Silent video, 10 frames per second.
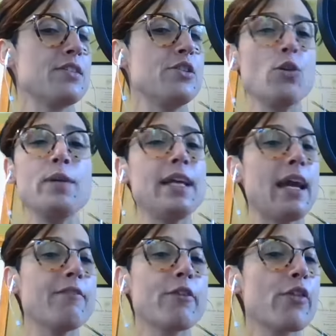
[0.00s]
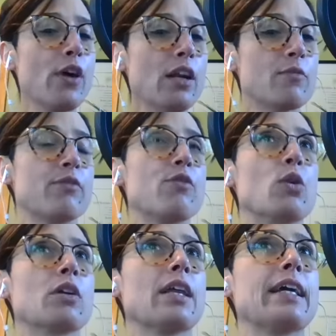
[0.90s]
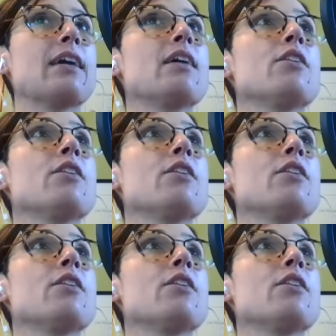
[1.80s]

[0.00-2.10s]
nobody ever thought of before, like